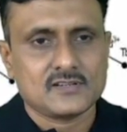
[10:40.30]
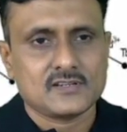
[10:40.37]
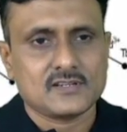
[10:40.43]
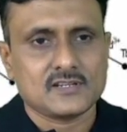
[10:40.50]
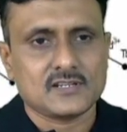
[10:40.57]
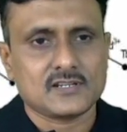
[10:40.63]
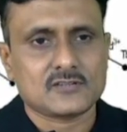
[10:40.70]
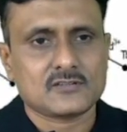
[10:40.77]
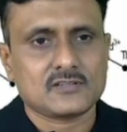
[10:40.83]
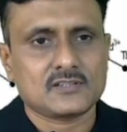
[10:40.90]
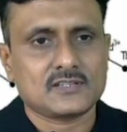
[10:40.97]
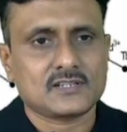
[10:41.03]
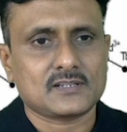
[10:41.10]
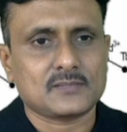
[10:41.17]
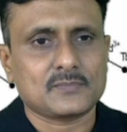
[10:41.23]
electron
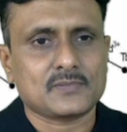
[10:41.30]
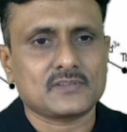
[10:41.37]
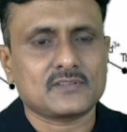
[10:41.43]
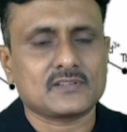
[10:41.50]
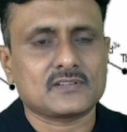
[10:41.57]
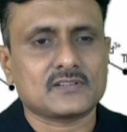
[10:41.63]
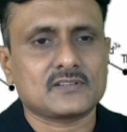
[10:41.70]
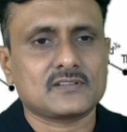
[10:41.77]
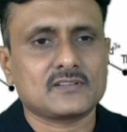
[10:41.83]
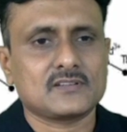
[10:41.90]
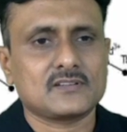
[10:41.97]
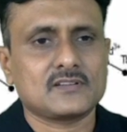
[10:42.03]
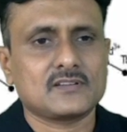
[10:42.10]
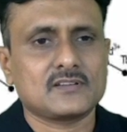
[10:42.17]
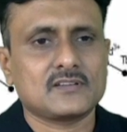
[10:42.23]
that are present
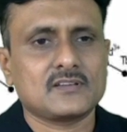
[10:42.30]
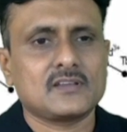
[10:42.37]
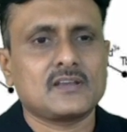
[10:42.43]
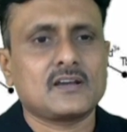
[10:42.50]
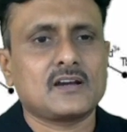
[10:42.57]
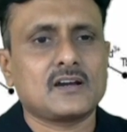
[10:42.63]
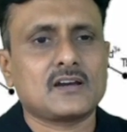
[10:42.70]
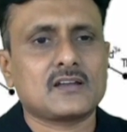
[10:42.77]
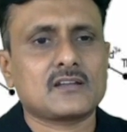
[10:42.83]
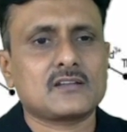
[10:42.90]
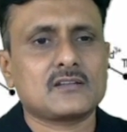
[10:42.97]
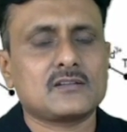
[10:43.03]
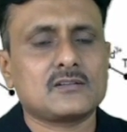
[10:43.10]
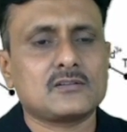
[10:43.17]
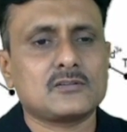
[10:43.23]
are
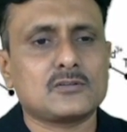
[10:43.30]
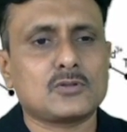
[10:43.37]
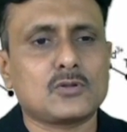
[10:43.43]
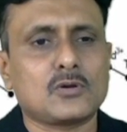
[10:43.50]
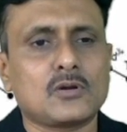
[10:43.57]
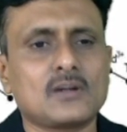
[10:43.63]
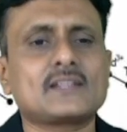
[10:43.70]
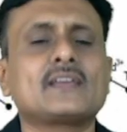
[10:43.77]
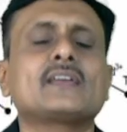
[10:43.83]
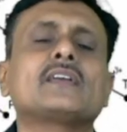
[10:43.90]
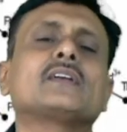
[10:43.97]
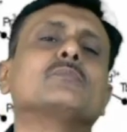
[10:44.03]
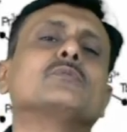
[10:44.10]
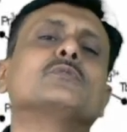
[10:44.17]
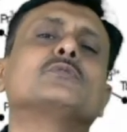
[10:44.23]
not
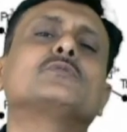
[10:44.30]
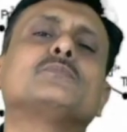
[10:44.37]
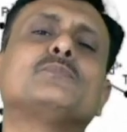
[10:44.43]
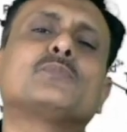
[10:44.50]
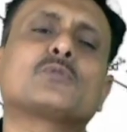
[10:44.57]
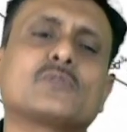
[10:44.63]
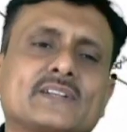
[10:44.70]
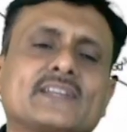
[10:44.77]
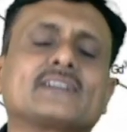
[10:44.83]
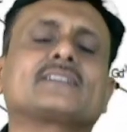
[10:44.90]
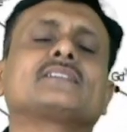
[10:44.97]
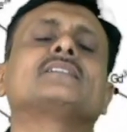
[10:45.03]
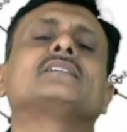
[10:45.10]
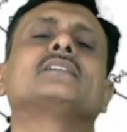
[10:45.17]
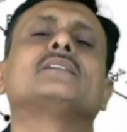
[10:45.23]
able to protect
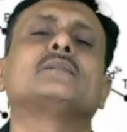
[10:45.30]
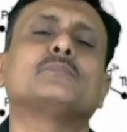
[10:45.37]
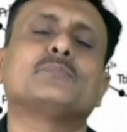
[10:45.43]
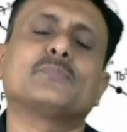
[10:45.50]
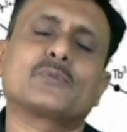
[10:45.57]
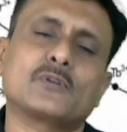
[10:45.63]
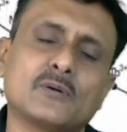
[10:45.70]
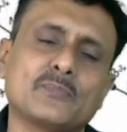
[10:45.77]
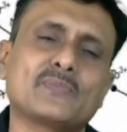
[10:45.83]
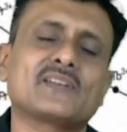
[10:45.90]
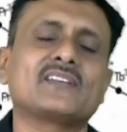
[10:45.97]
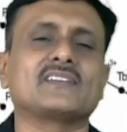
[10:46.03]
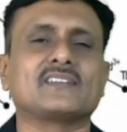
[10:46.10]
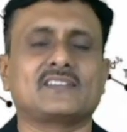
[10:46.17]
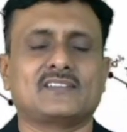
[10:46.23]

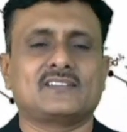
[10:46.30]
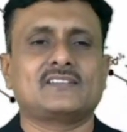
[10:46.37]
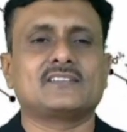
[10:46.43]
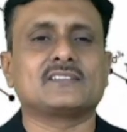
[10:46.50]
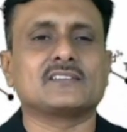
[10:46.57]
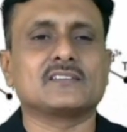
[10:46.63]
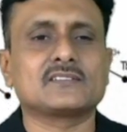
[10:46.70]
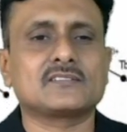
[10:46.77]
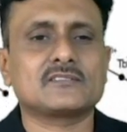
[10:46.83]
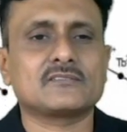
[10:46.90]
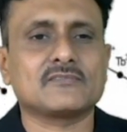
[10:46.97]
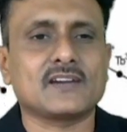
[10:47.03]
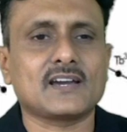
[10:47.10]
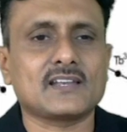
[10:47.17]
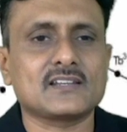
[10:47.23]
properly these
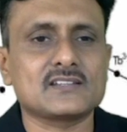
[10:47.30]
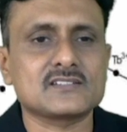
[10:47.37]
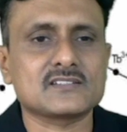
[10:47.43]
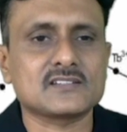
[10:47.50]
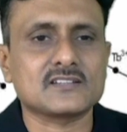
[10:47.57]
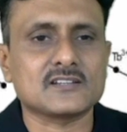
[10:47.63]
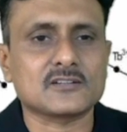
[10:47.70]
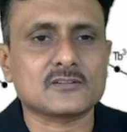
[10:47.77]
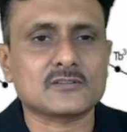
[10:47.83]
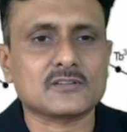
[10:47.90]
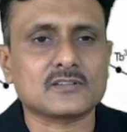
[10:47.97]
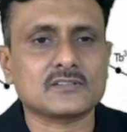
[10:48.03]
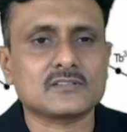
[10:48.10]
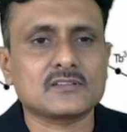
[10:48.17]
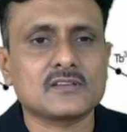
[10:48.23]
valence shell
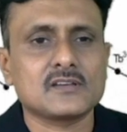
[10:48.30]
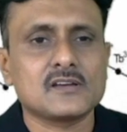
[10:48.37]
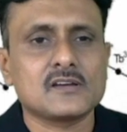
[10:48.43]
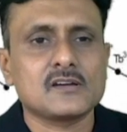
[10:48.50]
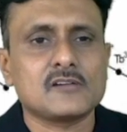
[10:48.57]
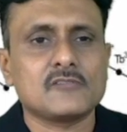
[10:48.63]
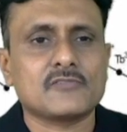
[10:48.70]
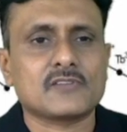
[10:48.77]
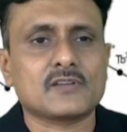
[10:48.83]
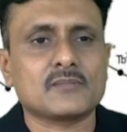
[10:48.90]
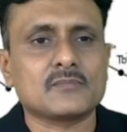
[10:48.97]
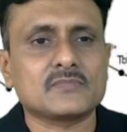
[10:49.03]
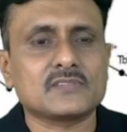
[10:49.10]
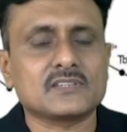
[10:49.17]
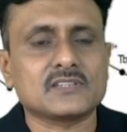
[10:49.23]
electrons
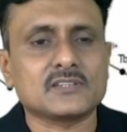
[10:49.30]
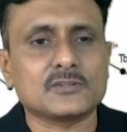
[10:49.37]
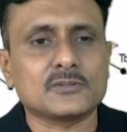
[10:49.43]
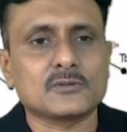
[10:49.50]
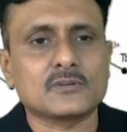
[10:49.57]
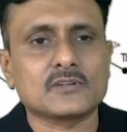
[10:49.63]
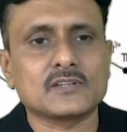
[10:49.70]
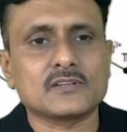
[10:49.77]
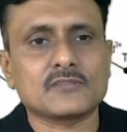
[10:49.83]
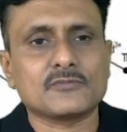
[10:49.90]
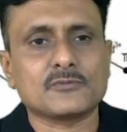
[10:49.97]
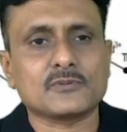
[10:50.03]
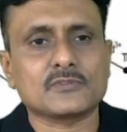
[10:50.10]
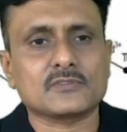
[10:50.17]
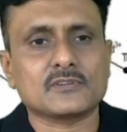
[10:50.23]
from the nuclear
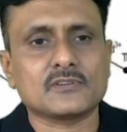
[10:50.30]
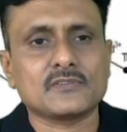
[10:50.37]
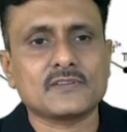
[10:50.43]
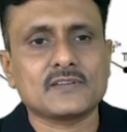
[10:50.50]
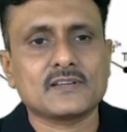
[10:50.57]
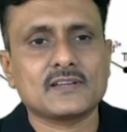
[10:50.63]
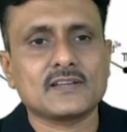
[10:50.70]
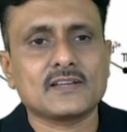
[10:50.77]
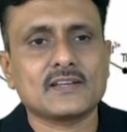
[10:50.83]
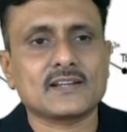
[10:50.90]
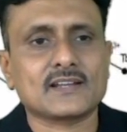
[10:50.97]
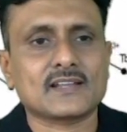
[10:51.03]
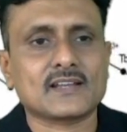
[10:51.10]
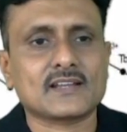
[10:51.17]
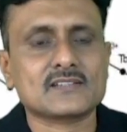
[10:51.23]
force of
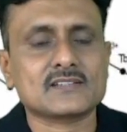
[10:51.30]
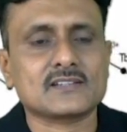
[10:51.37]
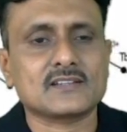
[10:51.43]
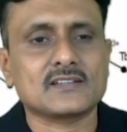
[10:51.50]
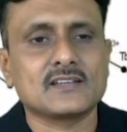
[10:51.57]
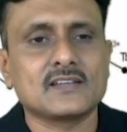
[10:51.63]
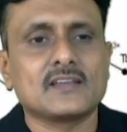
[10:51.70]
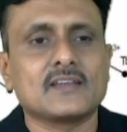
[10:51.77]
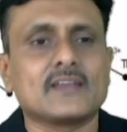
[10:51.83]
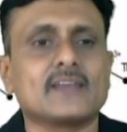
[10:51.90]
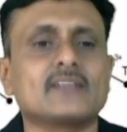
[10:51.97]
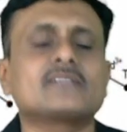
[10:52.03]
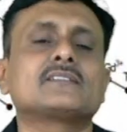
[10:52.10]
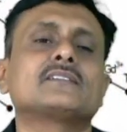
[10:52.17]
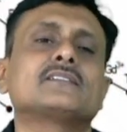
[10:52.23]
attraction.
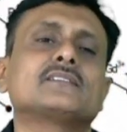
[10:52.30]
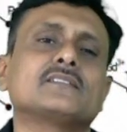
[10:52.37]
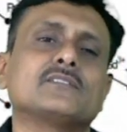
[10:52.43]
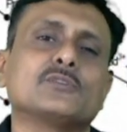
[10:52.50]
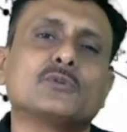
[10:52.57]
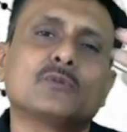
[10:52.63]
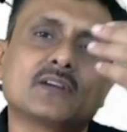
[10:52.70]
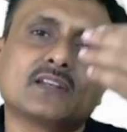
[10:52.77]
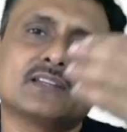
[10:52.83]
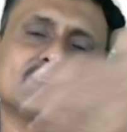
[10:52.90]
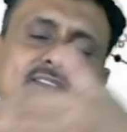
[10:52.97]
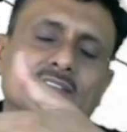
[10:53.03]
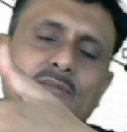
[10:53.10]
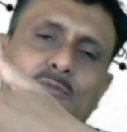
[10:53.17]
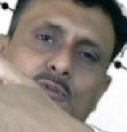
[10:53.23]
Hence, nucleus
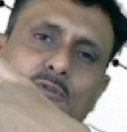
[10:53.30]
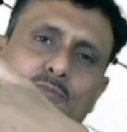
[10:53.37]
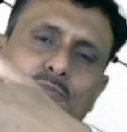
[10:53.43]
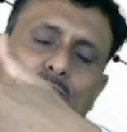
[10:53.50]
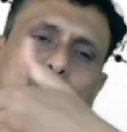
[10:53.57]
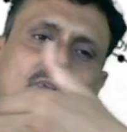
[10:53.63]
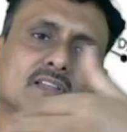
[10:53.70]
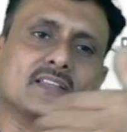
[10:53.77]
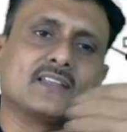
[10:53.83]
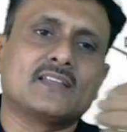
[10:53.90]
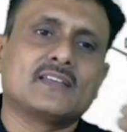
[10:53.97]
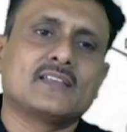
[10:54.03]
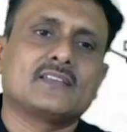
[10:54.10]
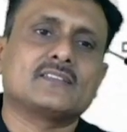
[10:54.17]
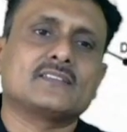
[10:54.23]
is able to pull
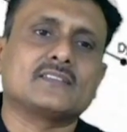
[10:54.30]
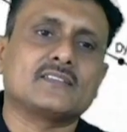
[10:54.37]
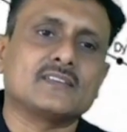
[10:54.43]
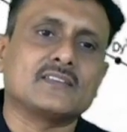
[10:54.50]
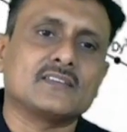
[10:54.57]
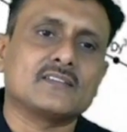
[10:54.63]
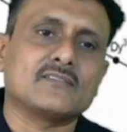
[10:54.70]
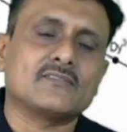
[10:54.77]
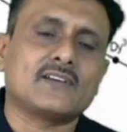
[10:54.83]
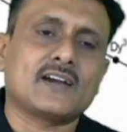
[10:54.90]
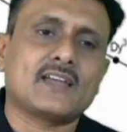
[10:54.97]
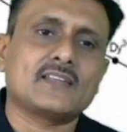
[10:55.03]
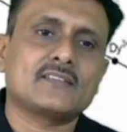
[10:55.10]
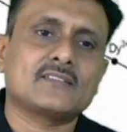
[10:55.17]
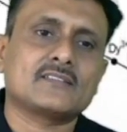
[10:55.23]
the
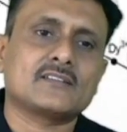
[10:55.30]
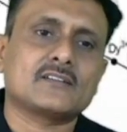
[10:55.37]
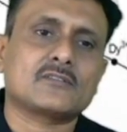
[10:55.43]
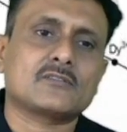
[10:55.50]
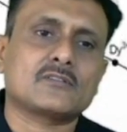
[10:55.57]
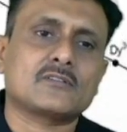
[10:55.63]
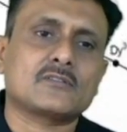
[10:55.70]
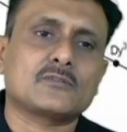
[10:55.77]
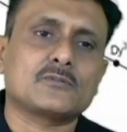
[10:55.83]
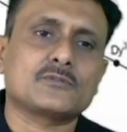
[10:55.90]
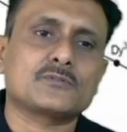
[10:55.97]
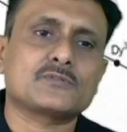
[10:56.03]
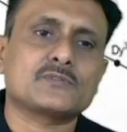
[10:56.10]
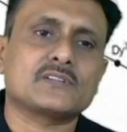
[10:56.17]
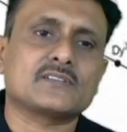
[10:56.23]
valence electron close
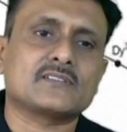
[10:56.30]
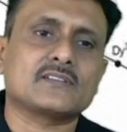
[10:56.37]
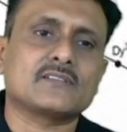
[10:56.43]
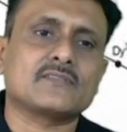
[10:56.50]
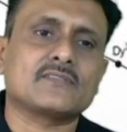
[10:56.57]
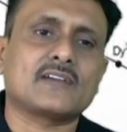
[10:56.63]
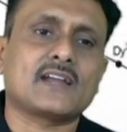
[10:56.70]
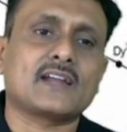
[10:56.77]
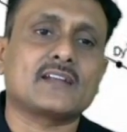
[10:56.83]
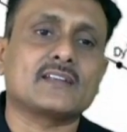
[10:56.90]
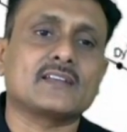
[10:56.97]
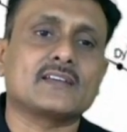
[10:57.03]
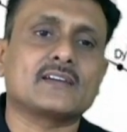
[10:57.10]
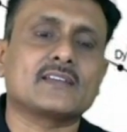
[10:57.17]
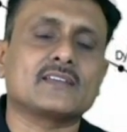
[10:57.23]
to itself and
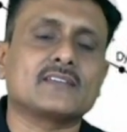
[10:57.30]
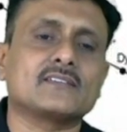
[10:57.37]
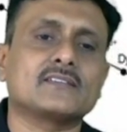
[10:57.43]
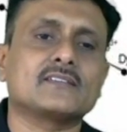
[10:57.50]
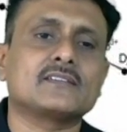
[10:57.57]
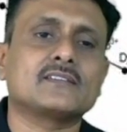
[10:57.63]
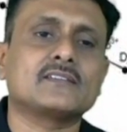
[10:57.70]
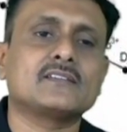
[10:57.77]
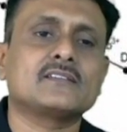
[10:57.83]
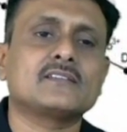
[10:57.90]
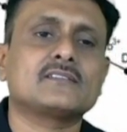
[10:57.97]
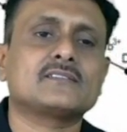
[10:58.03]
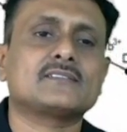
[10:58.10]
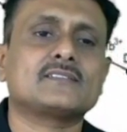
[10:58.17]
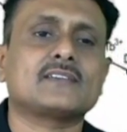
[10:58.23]
decreasing the
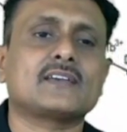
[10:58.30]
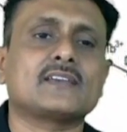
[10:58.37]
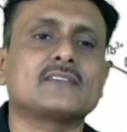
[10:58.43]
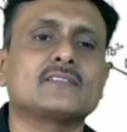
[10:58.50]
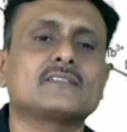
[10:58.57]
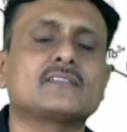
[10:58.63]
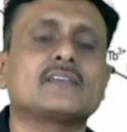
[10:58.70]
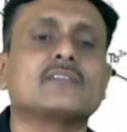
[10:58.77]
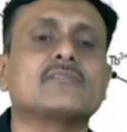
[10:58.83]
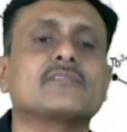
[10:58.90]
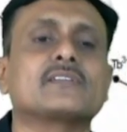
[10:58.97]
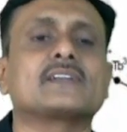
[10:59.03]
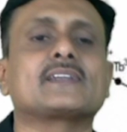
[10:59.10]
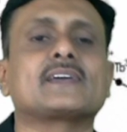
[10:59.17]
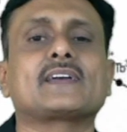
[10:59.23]
size
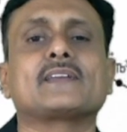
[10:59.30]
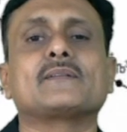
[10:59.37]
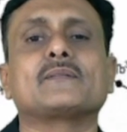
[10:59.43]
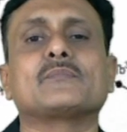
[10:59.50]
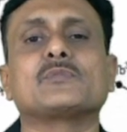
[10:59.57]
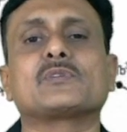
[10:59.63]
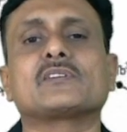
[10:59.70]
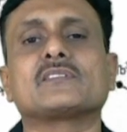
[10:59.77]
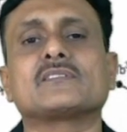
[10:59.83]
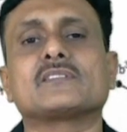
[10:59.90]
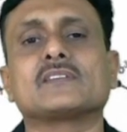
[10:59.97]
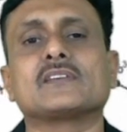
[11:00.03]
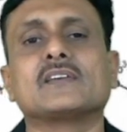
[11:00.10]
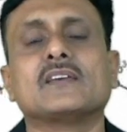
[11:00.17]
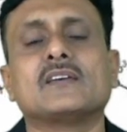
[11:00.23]
every time. You can
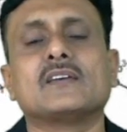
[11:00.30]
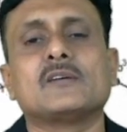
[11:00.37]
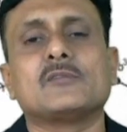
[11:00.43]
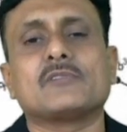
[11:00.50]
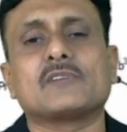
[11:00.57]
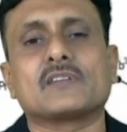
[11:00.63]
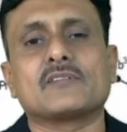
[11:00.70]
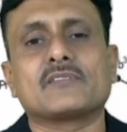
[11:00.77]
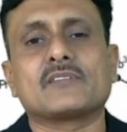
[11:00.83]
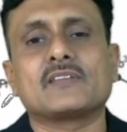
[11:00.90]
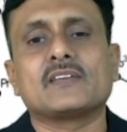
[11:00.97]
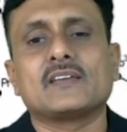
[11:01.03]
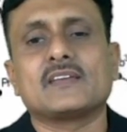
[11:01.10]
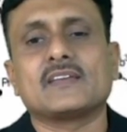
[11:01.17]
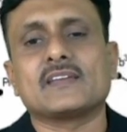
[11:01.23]
see for
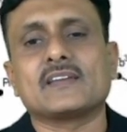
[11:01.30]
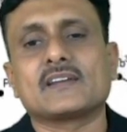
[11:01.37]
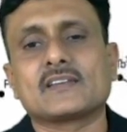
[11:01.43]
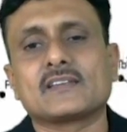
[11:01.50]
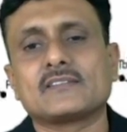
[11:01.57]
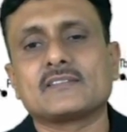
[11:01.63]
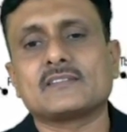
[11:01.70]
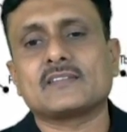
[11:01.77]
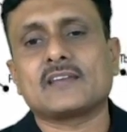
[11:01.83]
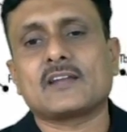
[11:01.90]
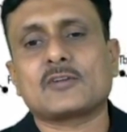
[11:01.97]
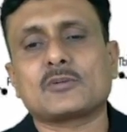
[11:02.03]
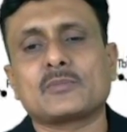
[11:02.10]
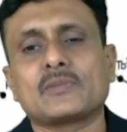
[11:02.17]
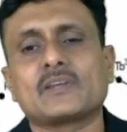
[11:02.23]
every increase in the
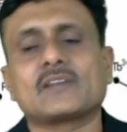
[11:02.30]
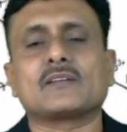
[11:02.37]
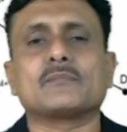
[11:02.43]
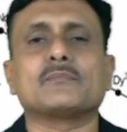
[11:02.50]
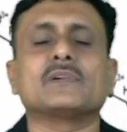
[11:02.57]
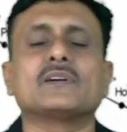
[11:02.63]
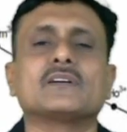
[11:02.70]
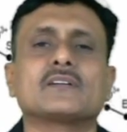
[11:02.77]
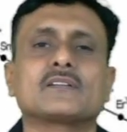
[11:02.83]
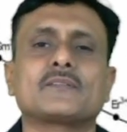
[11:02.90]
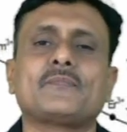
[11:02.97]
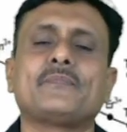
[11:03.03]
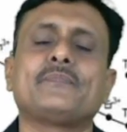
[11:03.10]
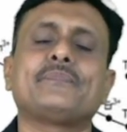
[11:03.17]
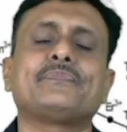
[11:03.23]
atomic number,
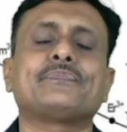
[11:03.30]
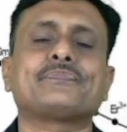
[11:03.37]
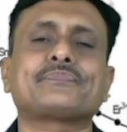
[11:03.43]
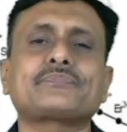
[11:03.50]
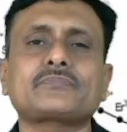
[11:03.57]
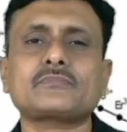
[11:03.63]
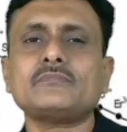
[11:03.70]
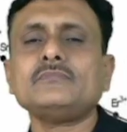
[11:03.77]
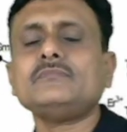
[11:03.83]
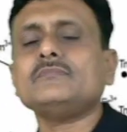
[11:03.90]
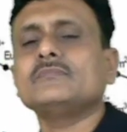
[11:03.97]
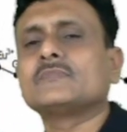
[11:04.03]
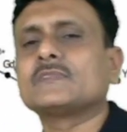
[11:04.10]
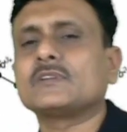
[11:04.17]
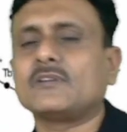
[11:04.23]

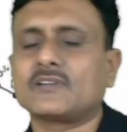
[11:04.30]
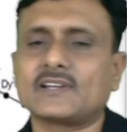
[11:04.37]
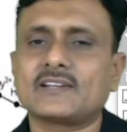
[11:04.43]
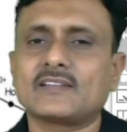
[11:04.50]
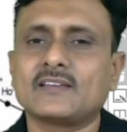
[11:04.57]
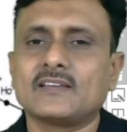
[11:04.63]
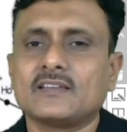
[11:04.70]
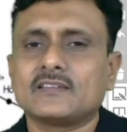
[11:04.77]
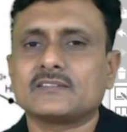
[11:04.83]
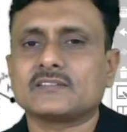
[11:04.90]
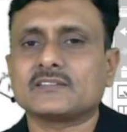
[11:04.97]
alright, the